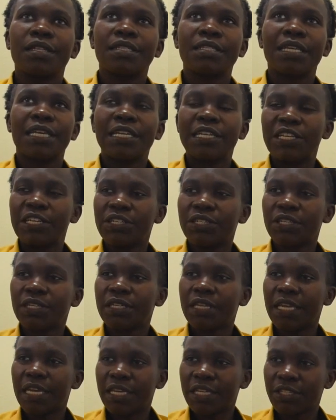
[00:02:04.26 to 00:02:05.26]

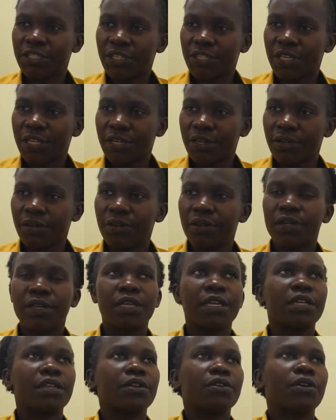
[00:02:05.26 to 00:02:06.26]
technician engineer
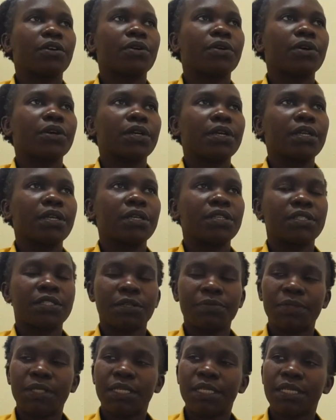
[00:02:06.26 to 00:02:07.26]
in our
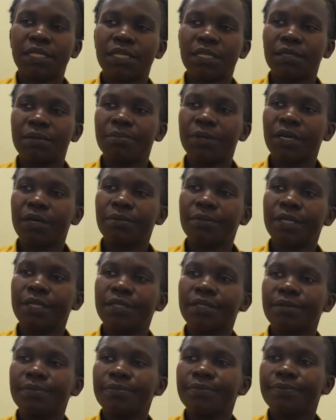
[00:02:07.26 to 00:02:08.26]
substation department.